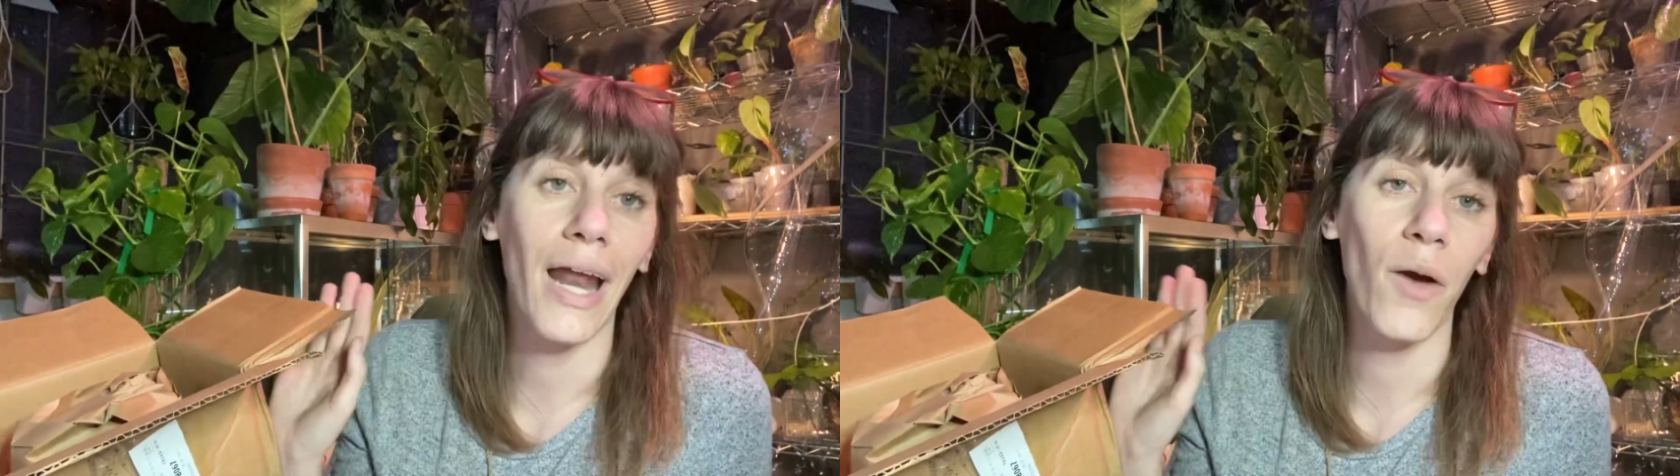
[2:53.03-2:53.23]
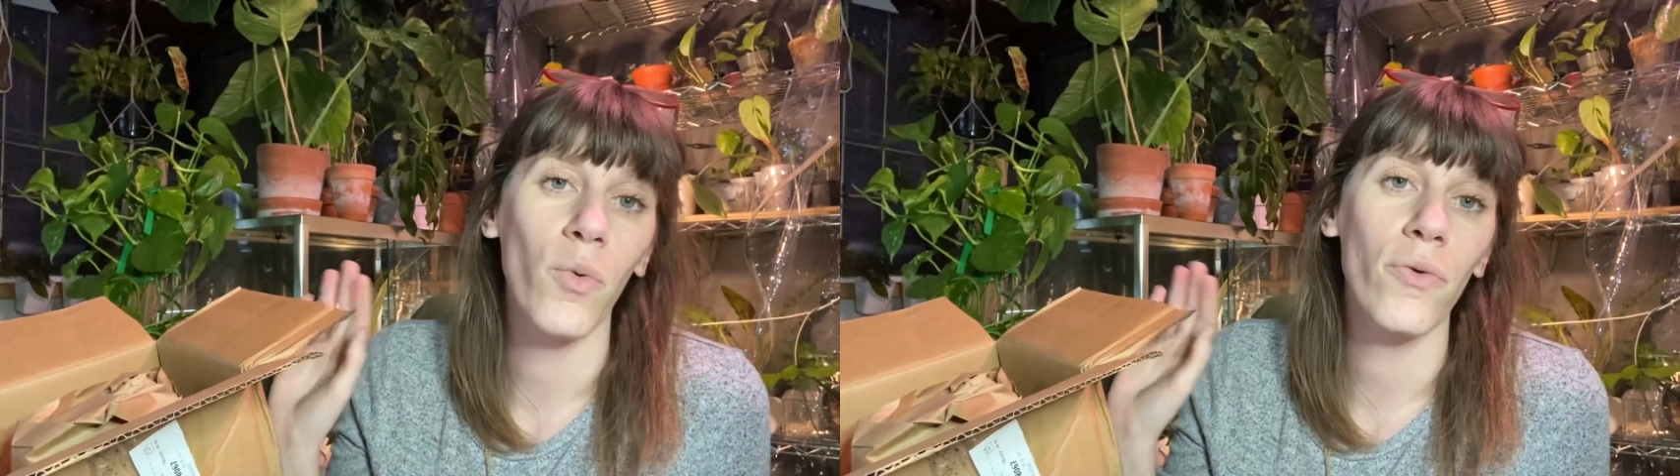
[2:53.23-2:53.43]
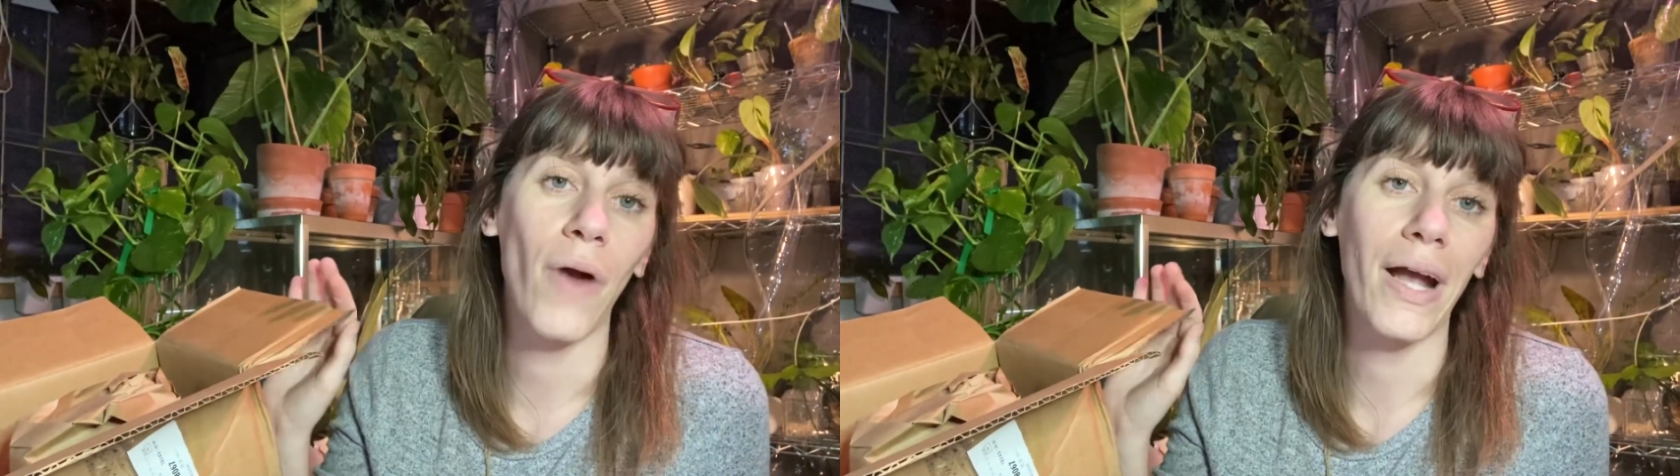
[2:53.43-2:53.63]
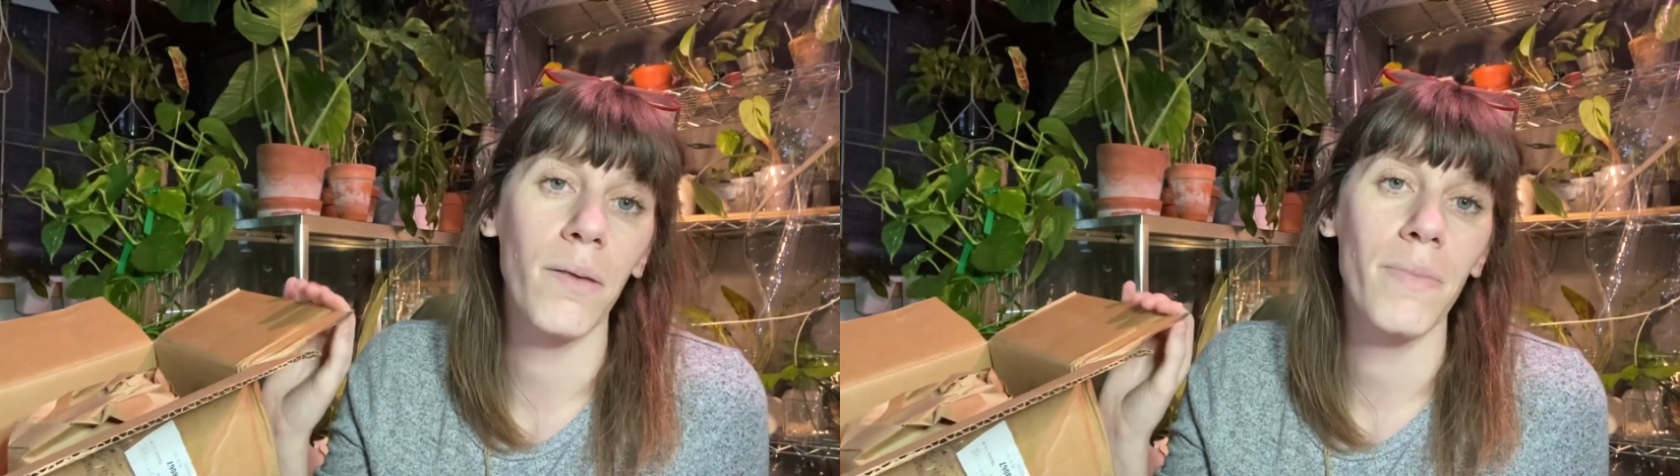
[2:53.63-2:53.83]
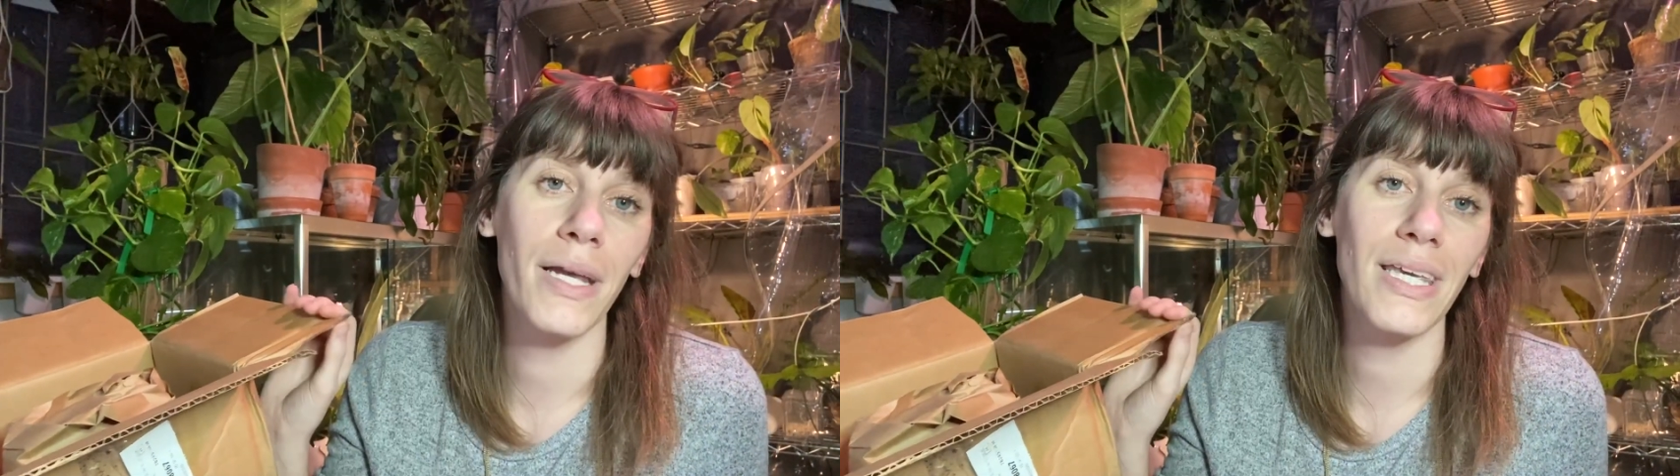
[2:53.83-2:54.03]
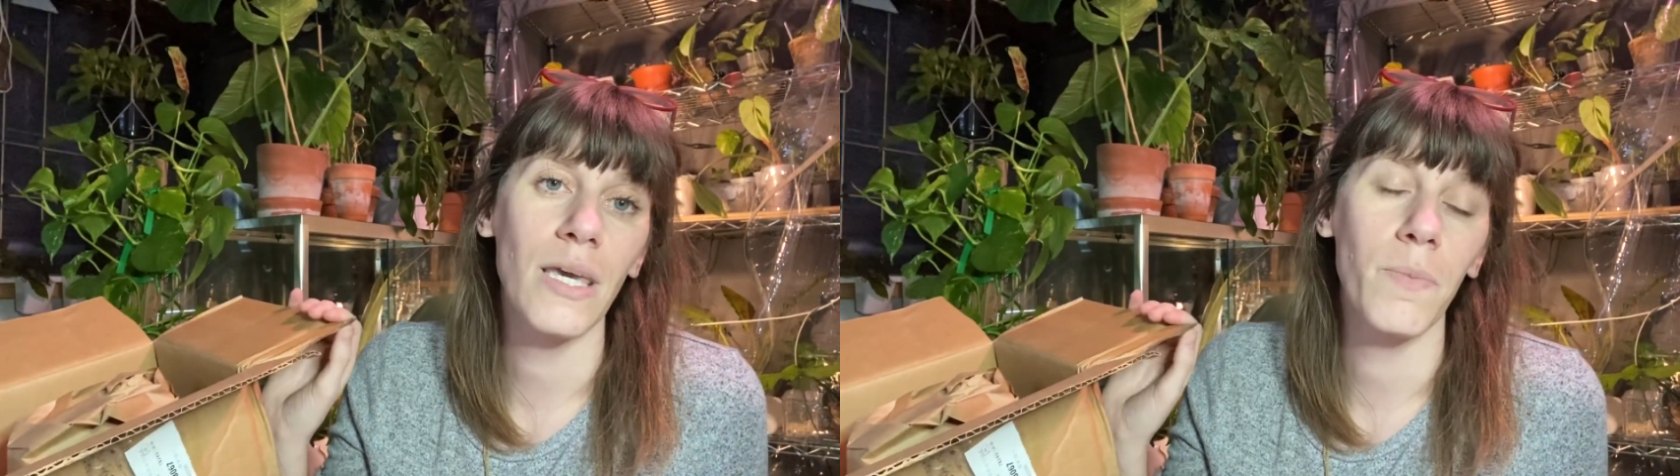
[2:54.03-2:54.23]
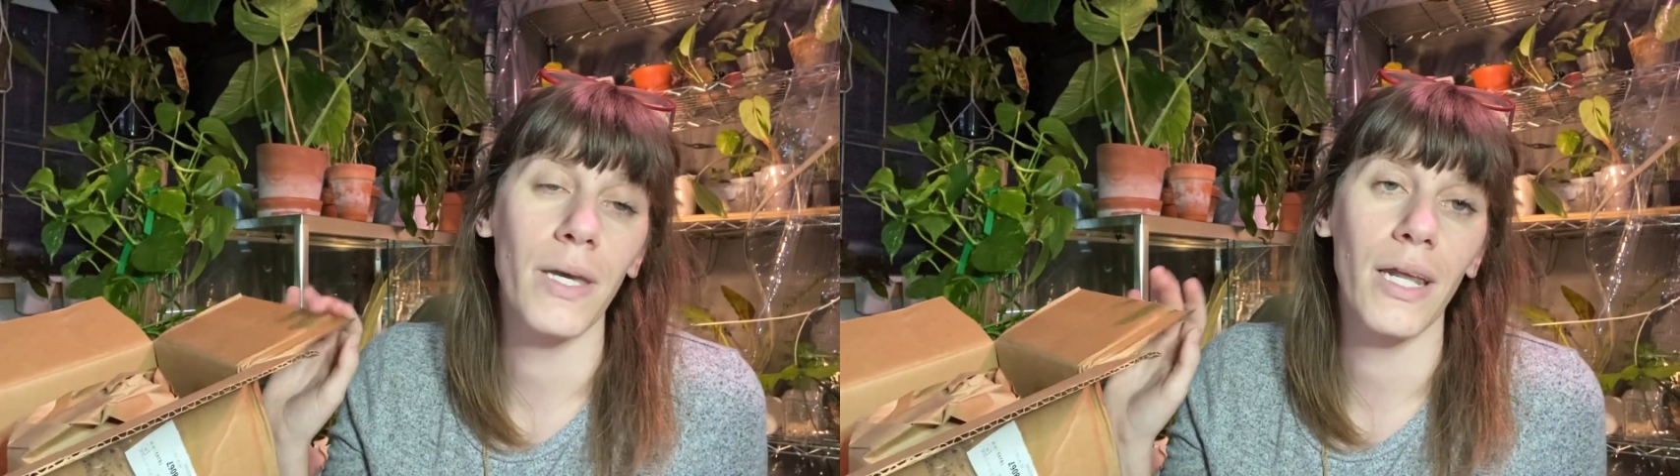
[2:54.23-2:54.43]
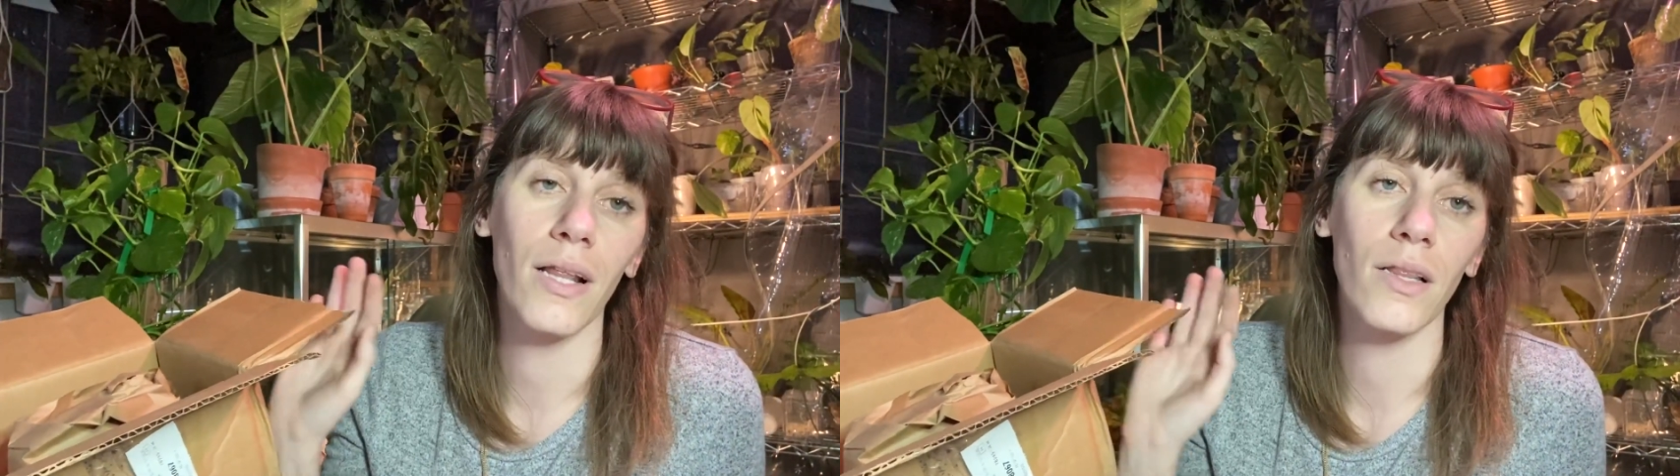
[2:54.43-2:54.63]
I would recommend keeping
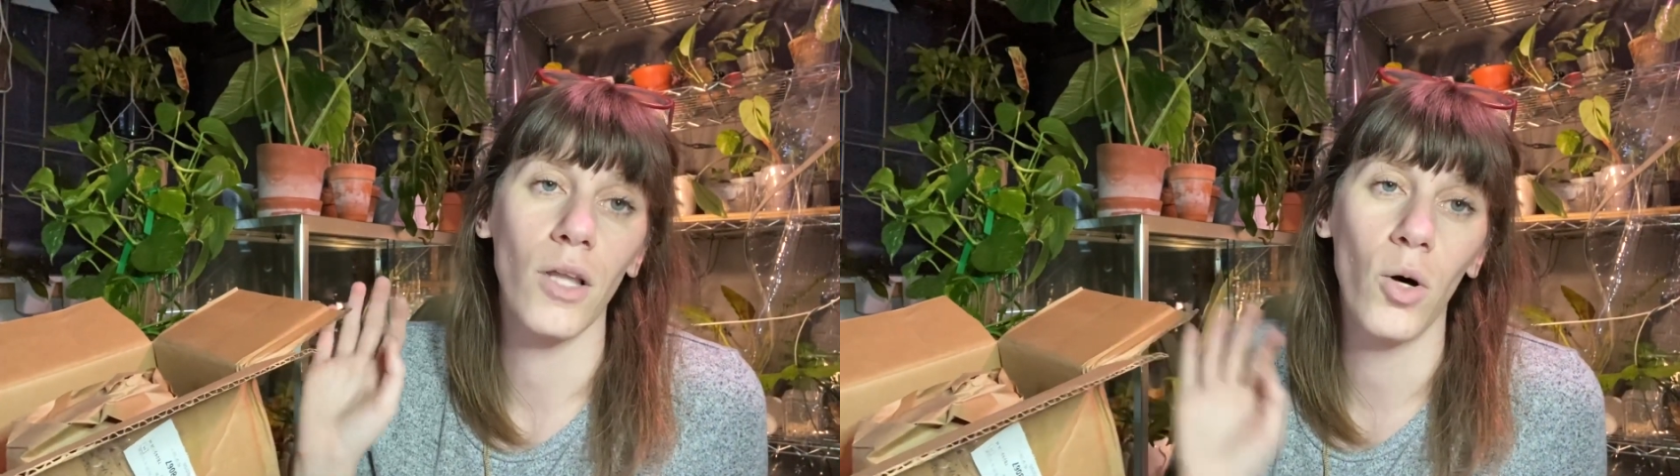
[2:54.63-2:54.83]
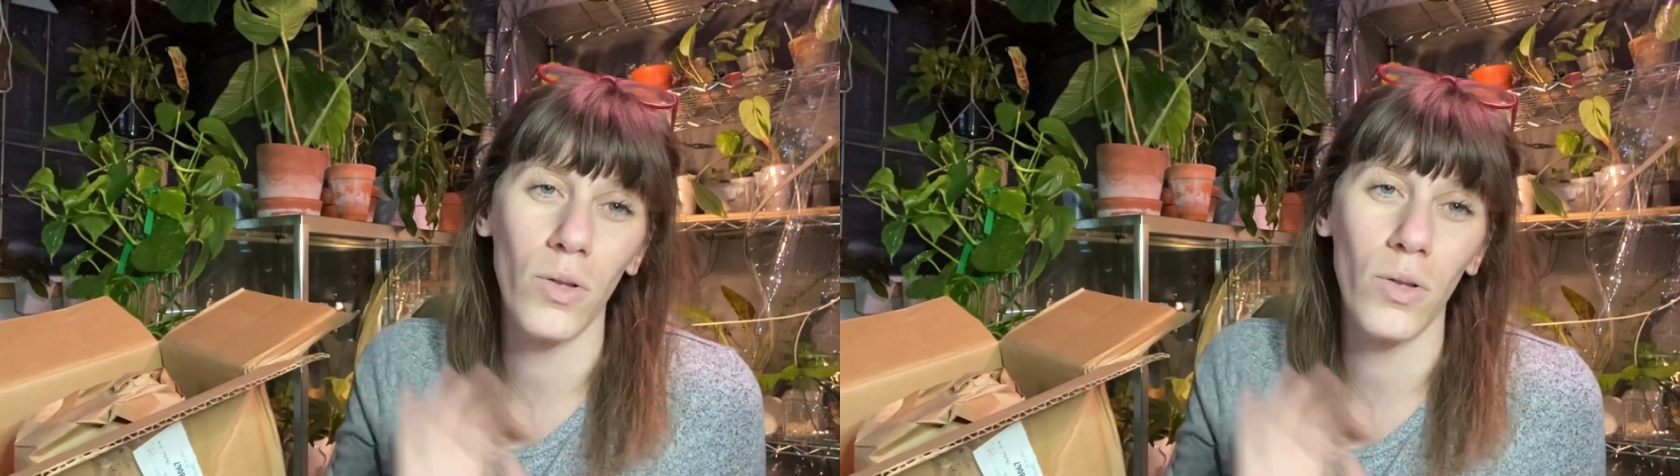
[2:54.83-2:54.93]
it in low